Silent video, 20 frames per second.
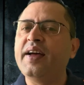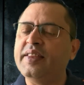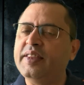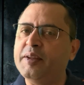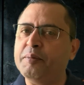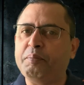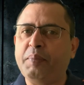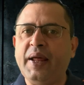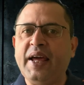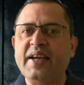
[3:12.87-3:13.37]

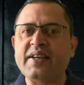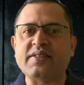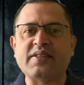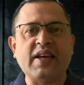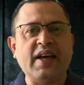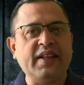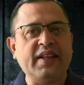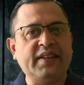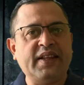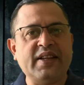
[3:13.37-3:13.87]
The
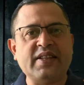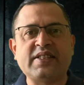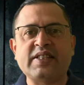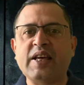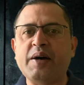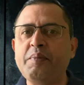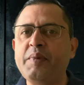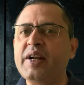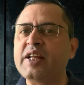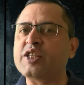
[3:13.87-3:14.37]
players then
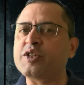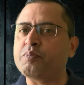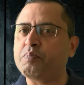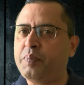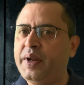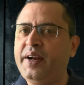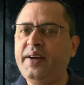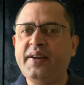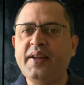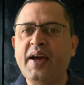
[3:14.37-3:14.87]
summon a
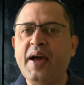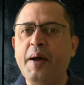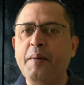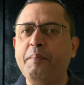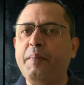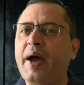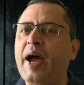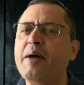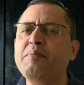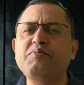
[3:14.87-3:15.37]
spirit,
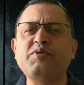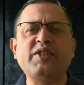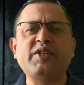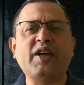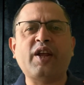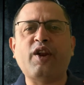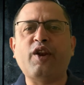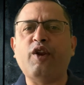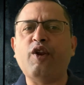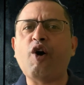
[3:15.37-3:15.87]
perhaps
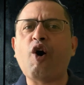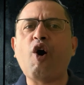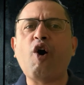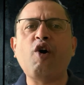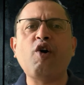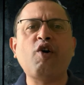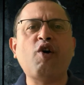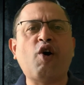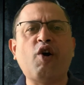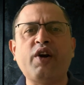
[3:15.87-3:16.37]
their
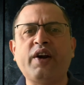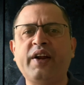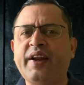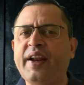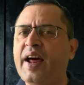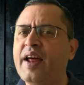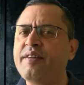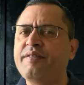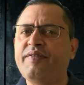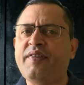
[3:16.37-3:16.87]
long gone
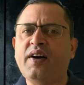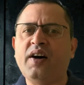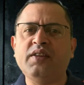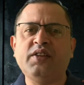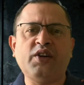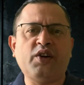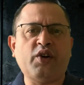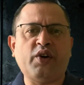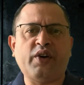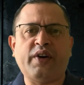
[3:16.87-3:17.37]

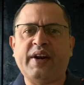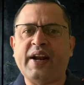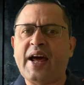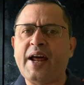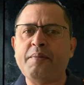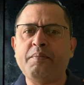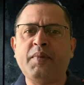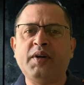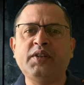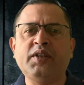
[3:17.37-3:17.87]
grandfather or
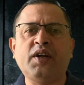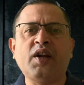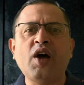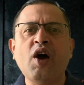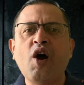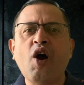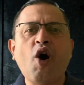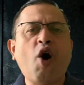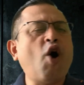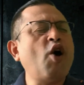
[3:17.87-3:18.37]
grandmother
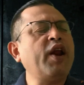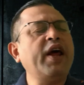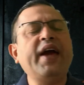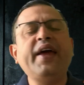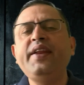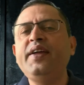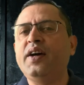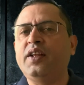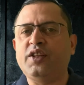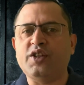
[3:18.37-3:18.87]
or
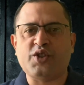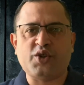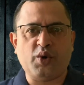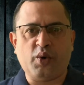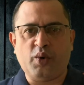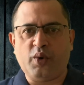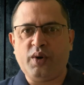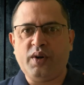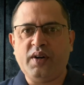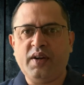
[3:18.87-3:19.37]
any other
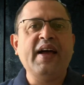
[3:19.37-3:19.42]
soul.